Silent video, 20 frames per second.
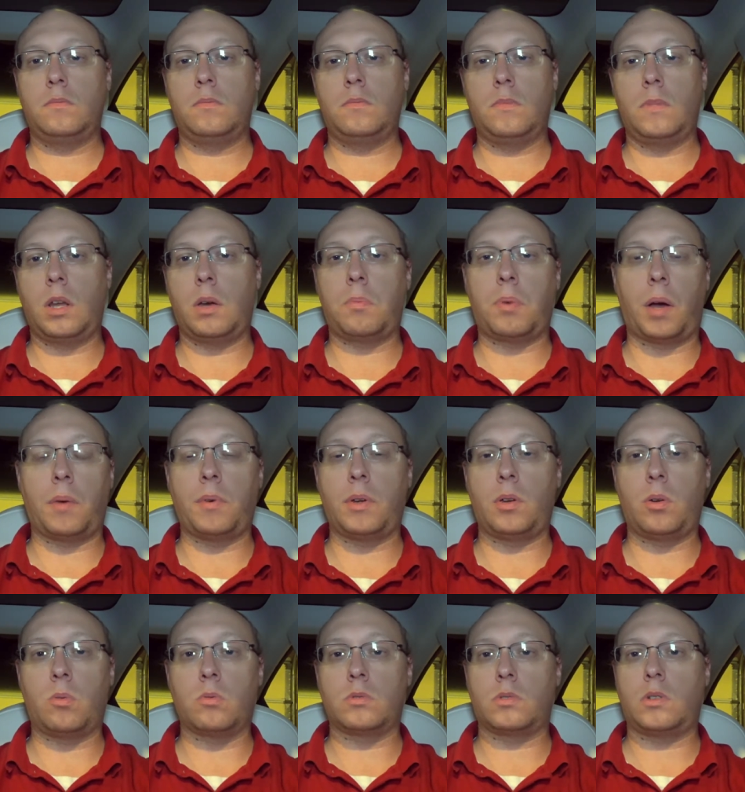They probably
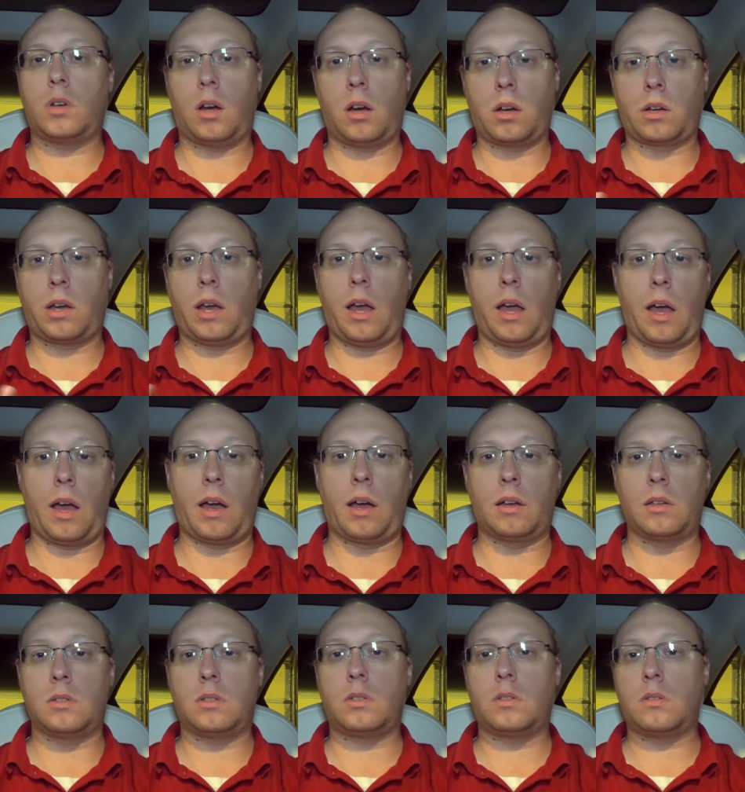don't talk
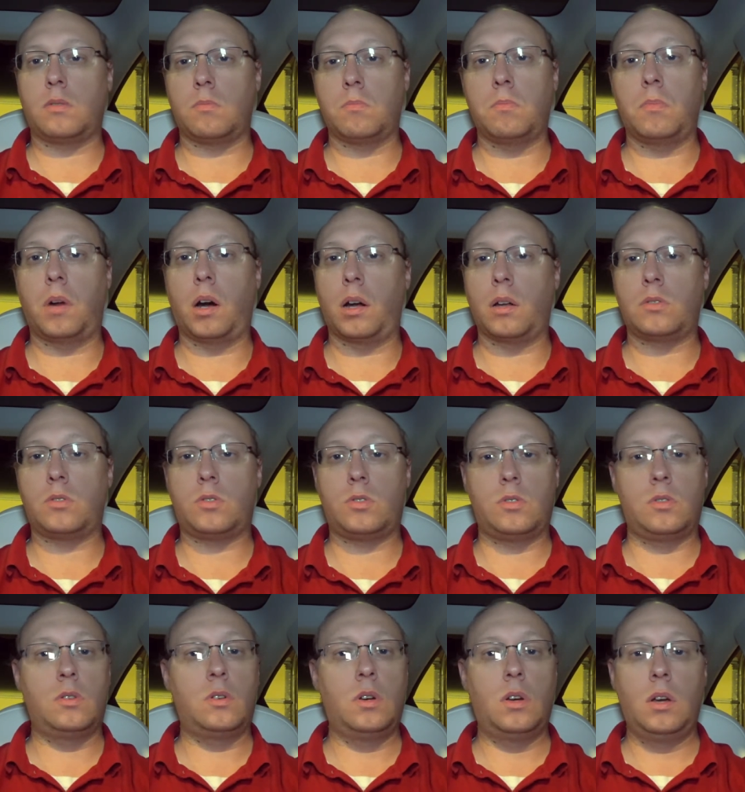as
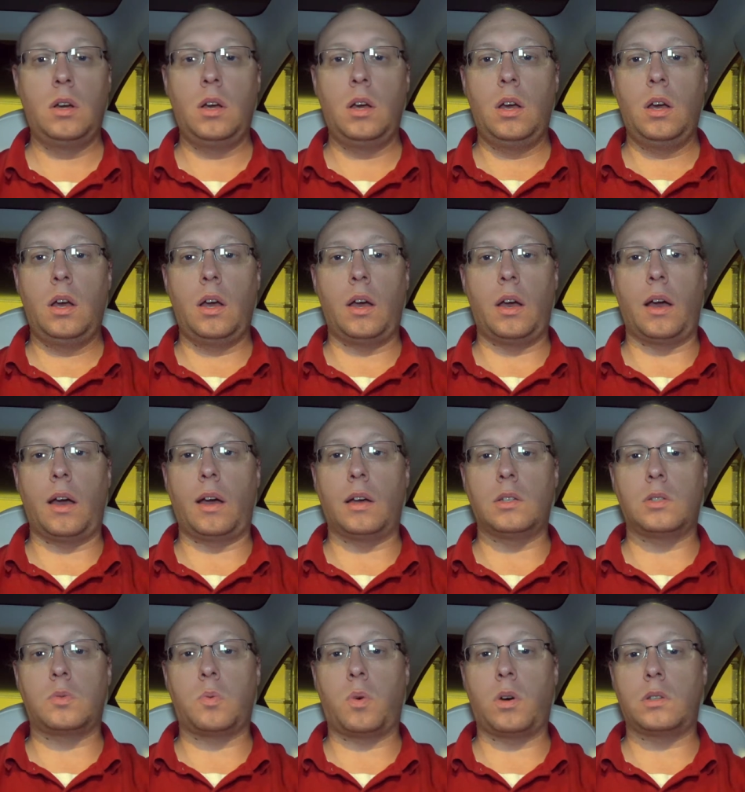much
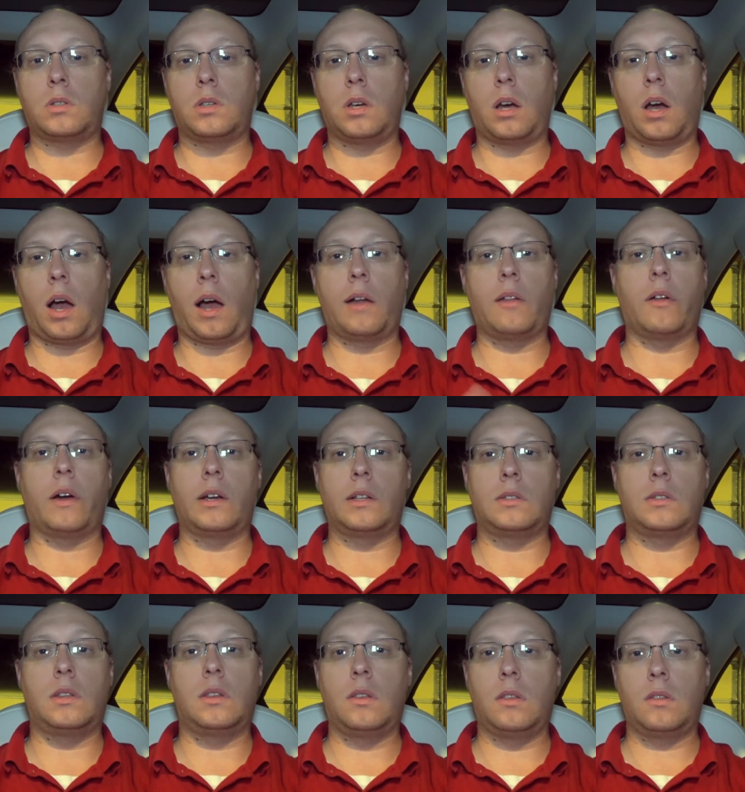as what I like
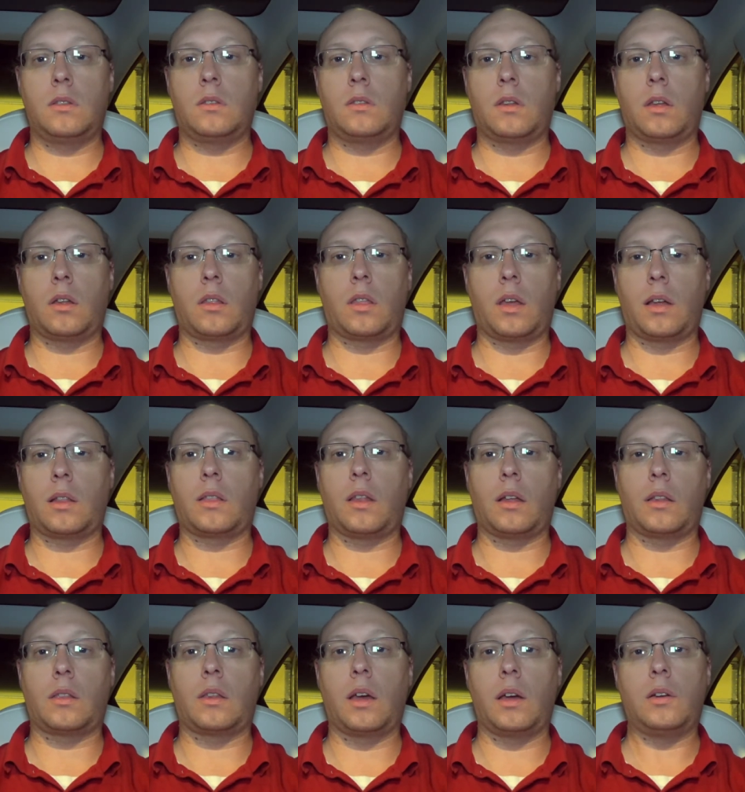to think
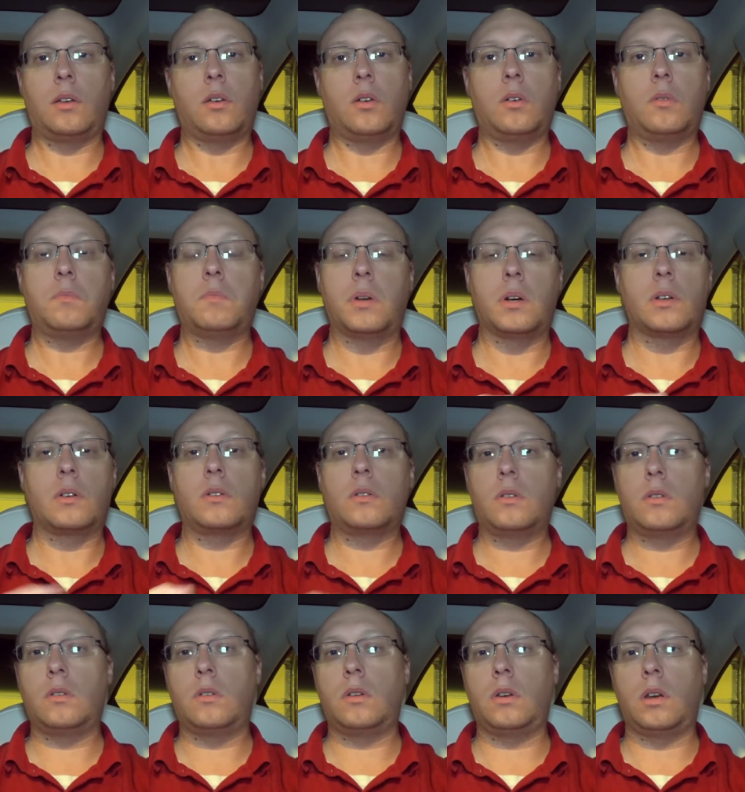that they do, but
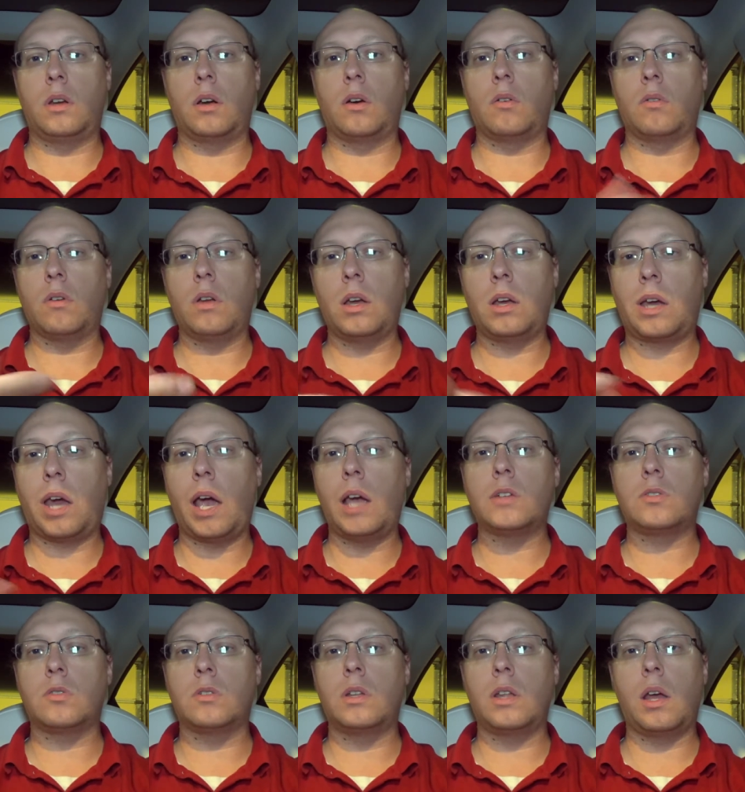
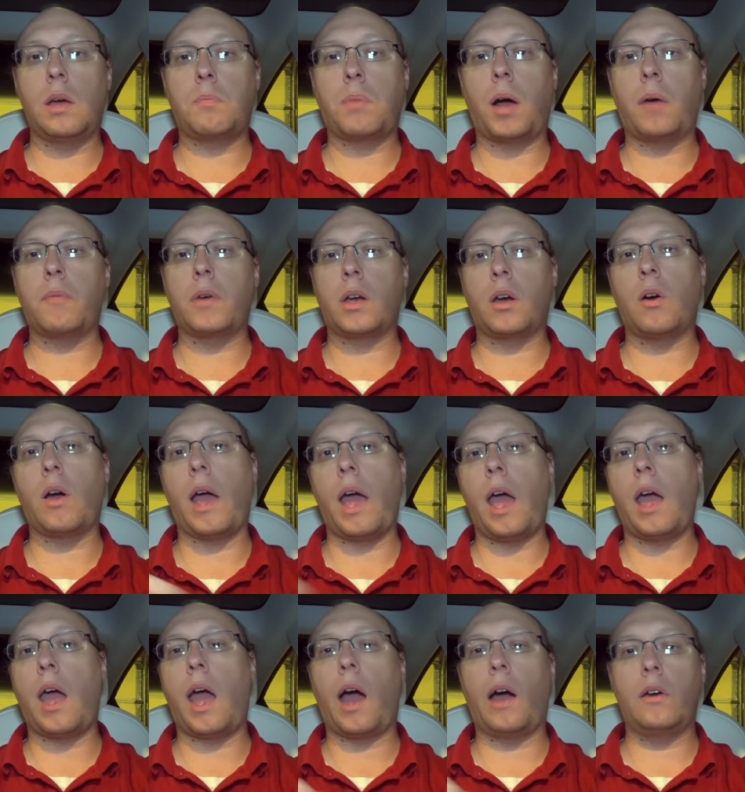occasionally they probably go,
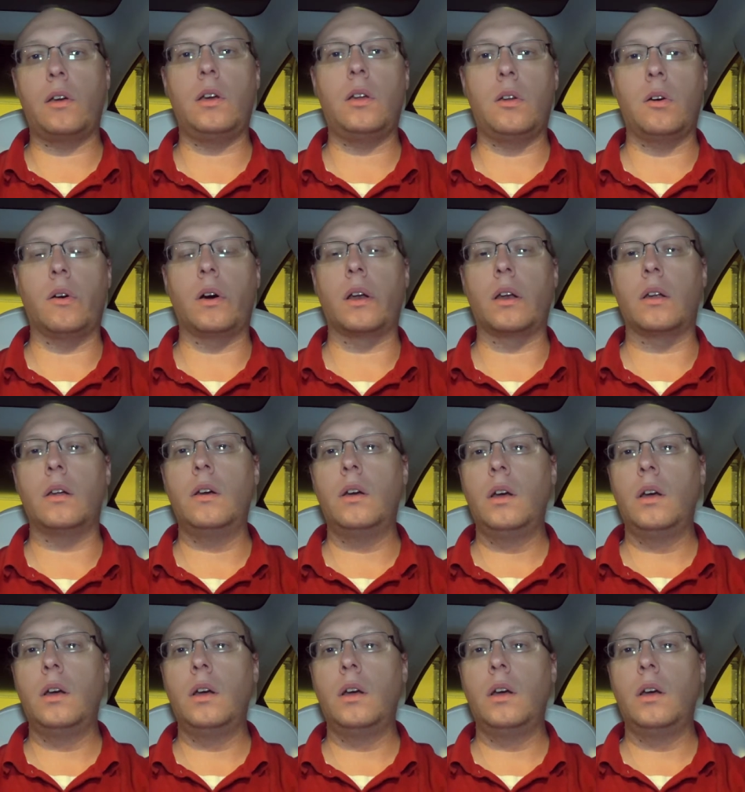hey, how you doing?